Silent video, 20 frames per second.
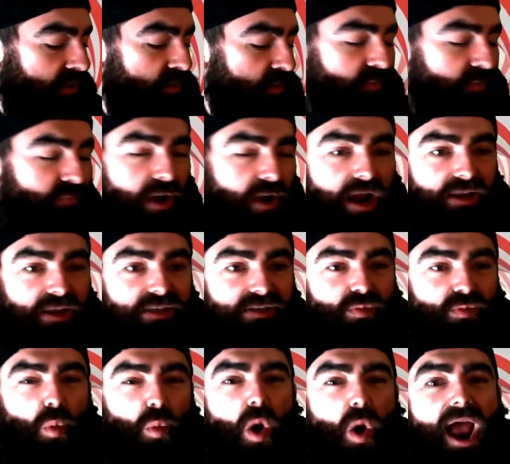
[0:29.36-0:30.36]
Human body
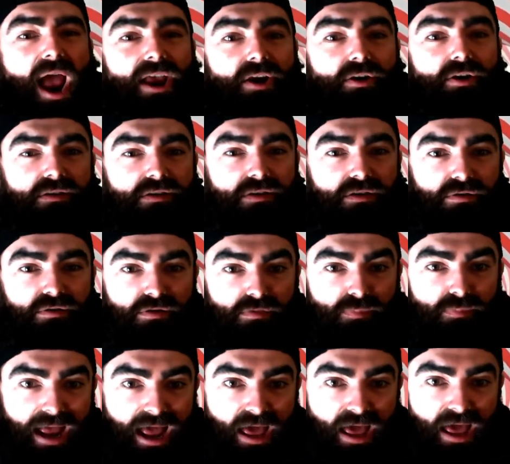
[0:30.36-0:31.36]
is wired to do the
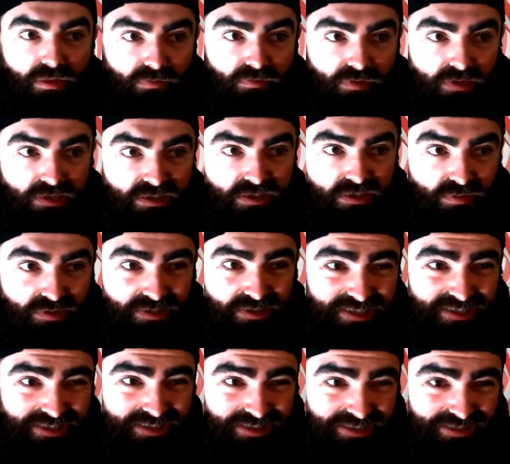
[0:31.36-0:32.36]
path of least
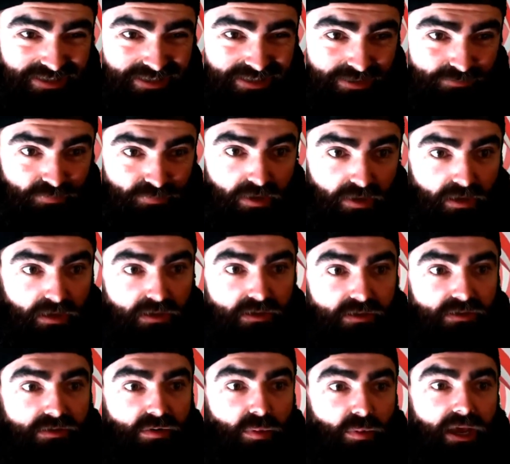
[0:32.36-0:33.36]
resistance,
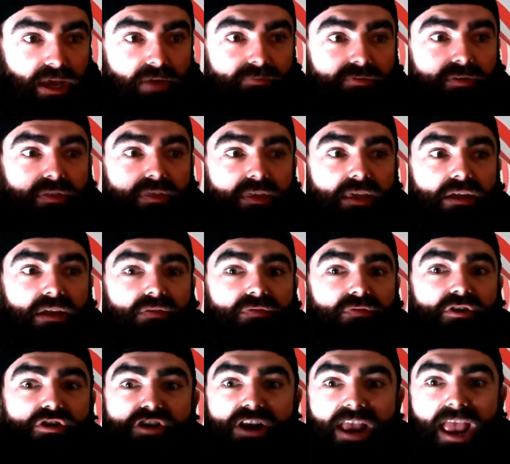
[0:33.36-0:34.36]
so we have to think of
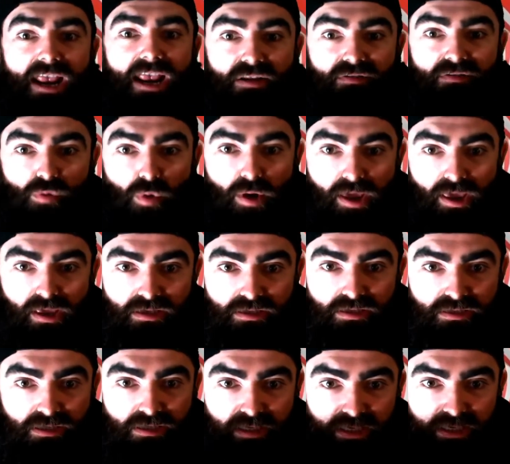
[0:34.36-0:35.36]
creative
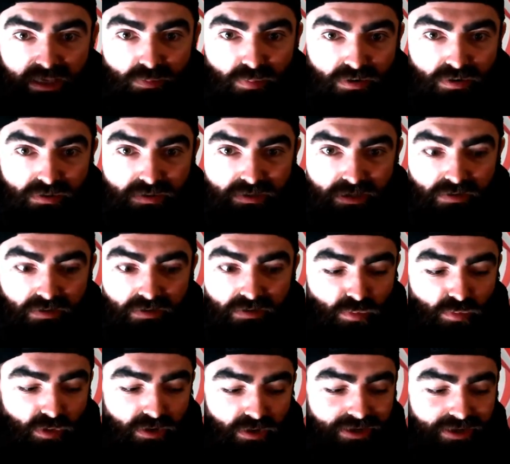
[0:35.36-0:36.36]
ways to keep ourselves
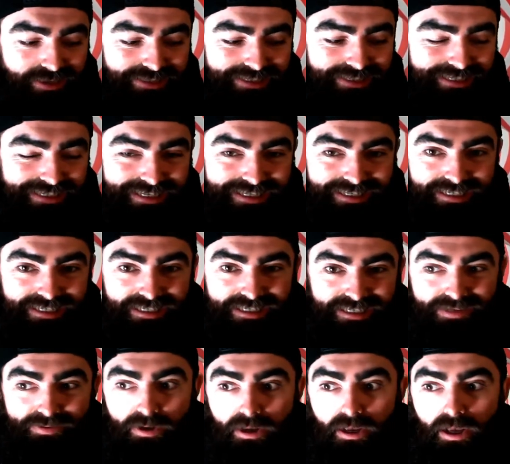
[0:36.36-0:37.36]
more consistent.
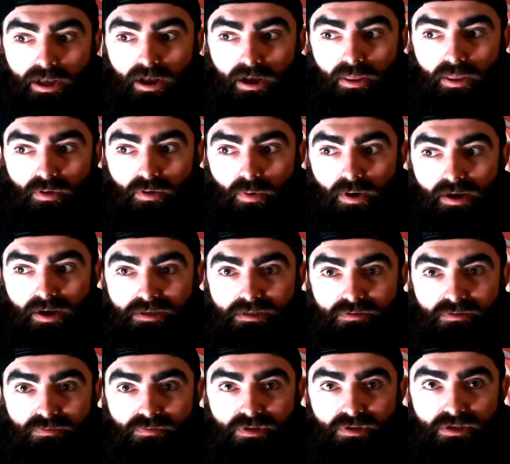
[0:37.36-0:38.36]
Otherwise,
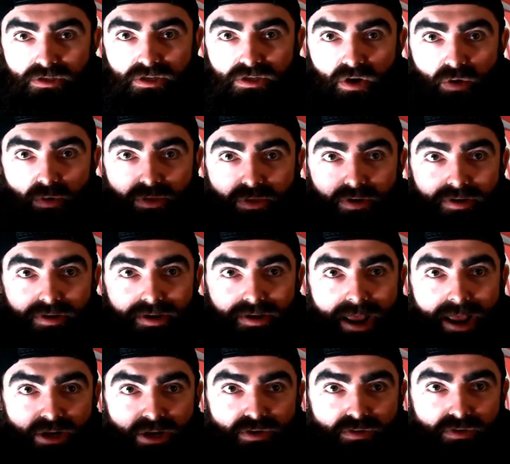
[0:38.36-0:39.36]
if we just go with our
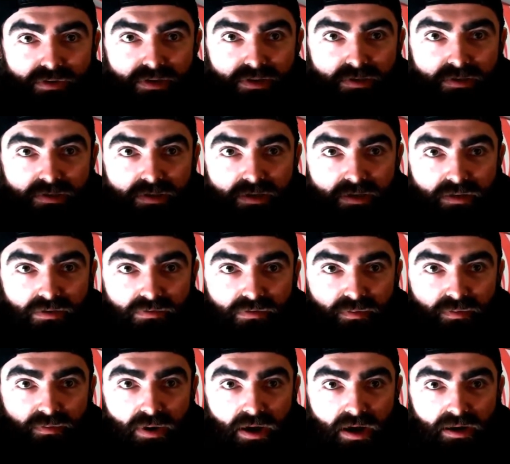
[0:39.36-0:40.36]
natural instinct of
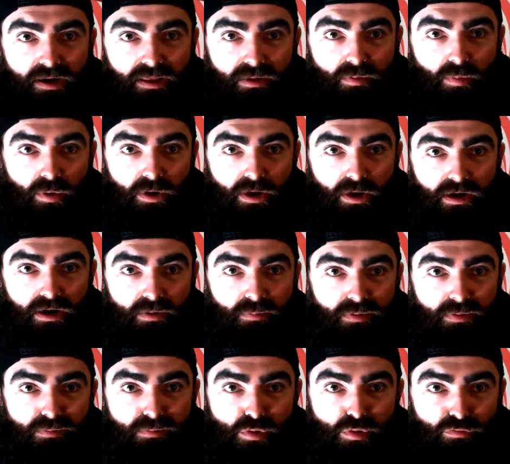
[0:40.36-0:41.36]
the body, we're going to
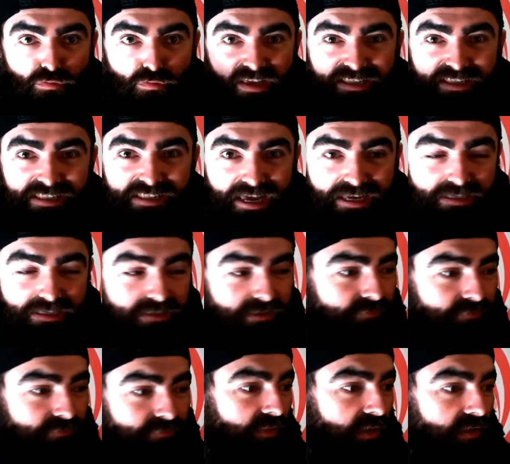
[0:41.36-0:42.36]
be moving less,